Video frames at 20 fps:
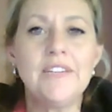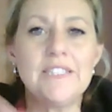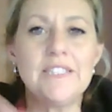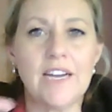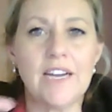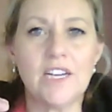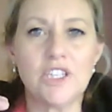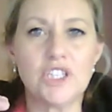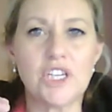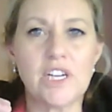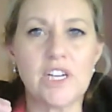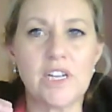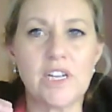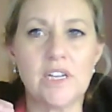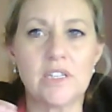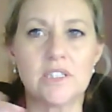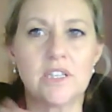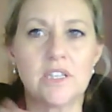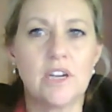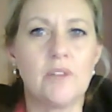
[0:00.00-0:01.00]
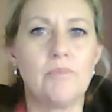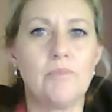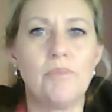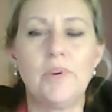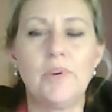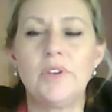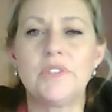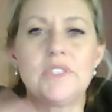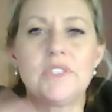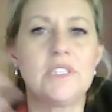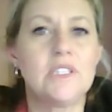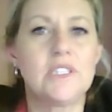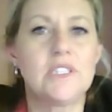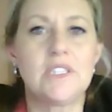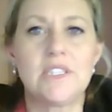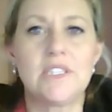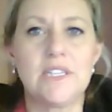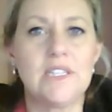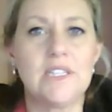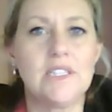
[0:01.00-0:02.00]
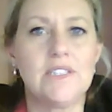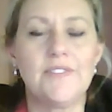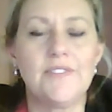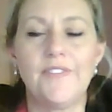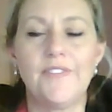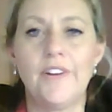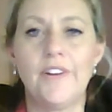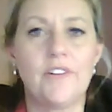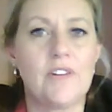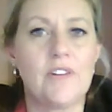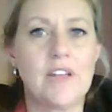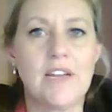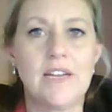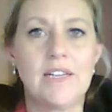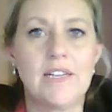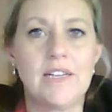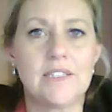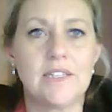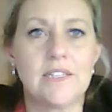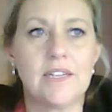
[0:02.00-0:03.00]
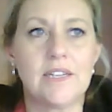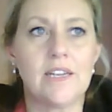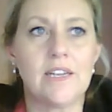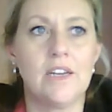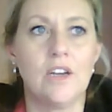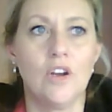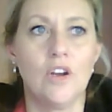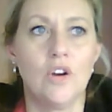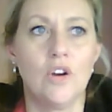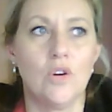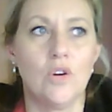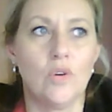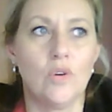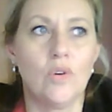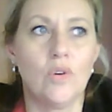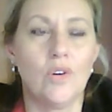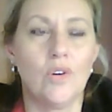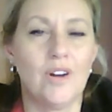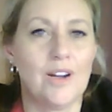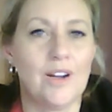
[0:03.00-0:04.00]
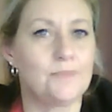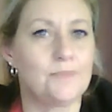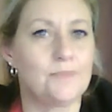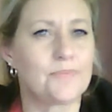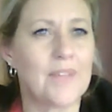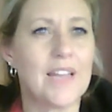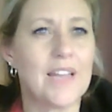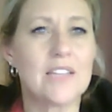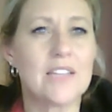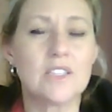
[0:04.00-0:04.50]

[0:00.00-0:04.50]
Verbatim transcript: touchy, so bursts into tears very easily, or has